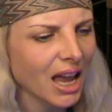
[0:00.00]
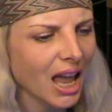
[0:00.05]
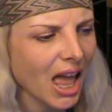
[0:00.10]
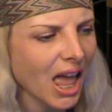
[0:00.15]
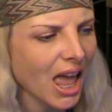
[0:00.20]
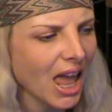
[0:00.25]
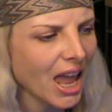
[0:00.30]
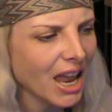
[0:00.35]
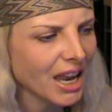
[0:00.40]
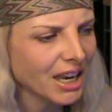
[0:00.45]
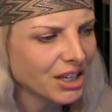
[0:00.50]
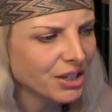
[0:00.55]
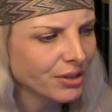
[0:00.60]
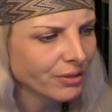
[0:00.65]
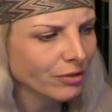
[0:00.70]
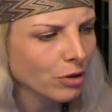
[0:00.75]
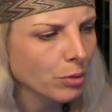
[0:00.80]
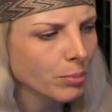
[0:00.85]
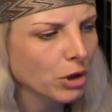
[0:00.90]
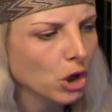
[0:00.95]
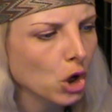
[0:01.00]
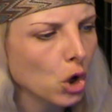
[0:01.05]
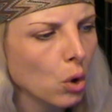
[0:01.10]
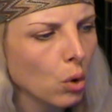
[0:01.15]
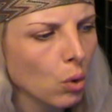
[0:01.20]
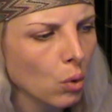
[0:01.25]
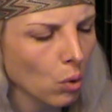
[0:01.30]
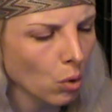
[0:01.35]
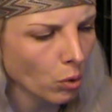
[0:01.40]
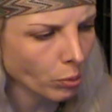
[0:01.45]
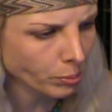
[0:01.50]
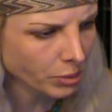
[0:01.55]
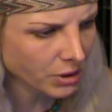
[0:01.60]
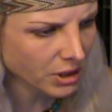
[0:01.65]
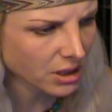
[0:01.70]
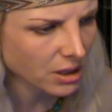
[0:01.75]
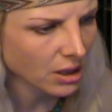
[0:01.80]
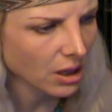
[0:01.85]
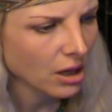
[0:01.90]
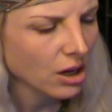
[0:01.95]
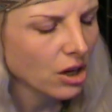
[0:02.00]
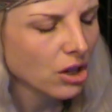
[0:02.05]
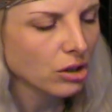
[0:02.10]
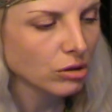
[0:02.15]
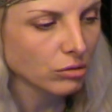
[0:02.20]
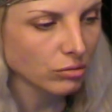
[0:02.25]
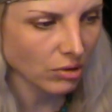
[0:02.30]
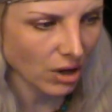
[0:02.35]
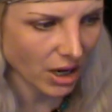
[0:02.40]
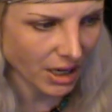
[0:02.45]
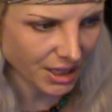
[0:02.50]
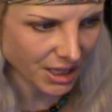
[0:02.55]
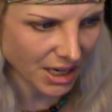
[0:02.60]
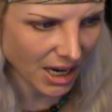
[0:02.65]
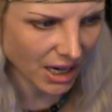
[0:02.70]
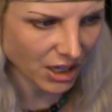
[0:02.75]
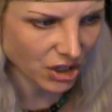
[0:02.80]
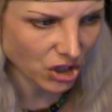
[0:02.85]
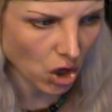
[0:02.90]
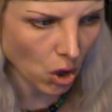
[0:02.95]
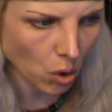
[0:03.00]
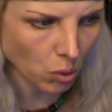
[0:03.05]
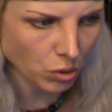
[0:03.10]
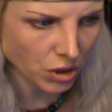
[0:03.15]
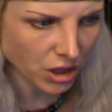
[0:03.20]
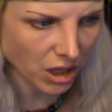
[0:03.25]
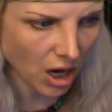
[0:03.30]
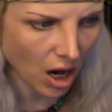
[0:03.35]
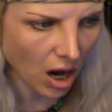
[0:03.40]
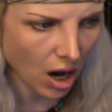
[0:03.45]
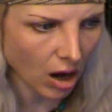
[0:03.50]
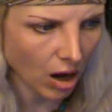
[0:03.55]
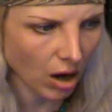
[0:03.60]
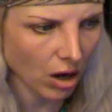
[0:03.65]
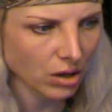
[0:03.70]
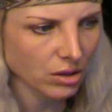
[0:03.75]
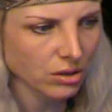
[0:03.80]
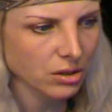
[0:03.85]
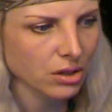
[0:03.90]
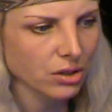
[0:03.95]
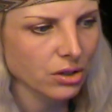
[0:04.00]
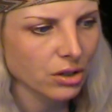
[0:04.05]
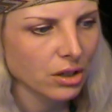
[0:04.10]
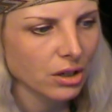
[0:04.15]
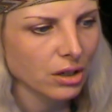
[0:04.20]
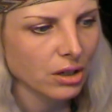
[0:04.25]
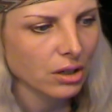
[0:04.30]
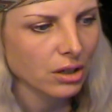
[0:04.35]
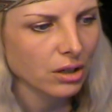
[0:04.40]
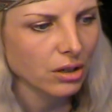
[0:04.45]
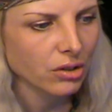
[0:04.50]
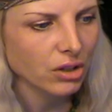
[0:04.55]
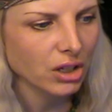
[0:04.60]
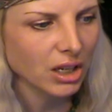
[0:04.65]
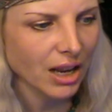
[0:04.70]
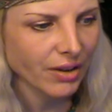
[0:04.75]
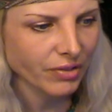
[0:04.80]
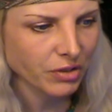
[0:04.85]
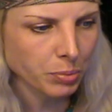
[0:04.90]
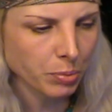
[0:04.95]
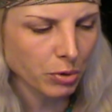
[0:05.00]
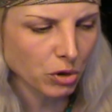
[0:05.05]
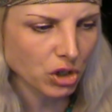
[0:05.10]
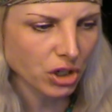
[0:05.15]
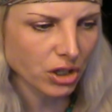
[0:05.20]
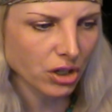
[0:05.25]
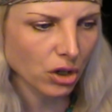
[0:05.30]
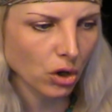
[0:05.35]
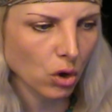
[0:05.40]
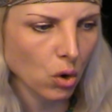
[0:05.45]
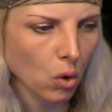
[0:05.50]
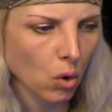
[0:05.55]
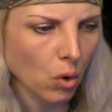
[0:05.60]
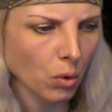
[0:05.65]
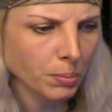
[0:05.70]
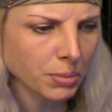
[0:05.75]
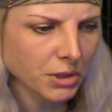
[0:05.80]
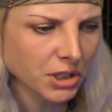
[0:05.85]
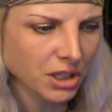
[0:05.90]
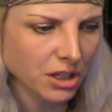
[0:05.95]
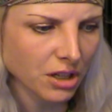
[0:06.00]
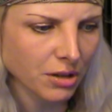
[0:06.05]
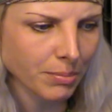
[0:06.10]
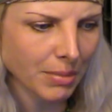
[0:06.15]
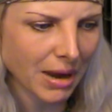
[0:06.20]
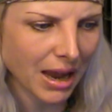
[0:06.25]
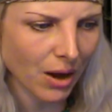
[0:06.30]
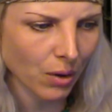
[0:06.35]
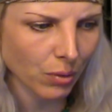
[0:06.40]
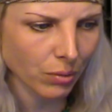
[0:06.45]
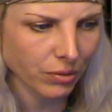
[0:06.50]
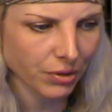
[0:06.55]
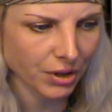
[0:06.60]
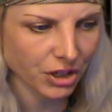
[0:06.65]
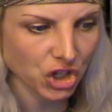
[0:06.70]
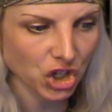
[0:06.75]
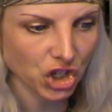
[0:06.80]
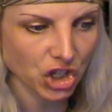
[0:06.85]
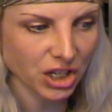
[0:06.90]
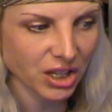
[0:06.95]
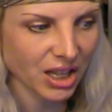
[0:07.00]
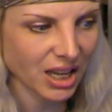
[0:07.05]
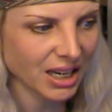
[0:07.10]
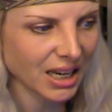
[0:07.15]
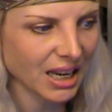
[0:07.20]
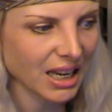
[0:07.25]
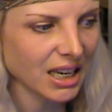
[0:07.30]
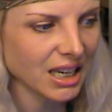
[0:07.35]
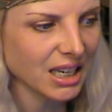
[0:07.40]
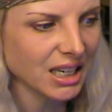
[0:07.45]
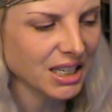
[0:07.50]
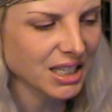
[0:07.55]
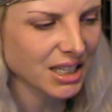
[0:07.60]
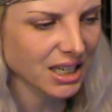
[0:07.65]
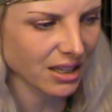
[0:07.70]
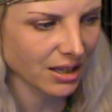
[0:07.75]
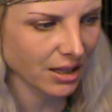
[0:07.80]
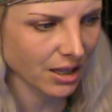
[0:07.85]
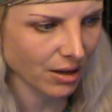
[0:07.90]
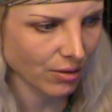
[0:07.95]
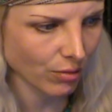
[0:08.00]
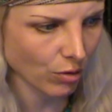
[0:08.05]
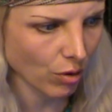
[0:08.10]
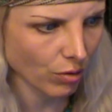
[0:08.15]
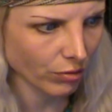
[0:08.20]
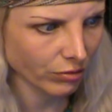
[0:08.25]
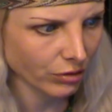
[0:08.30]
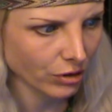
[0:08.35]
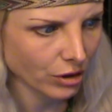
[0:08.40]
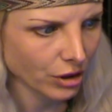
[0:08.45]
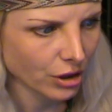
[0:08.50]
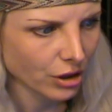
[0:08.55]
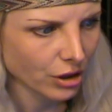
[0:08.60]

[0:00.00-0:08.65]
a head from a corpse, the right hand holding a heart, the left putting the corpse to the mouth, and she then eating thereof.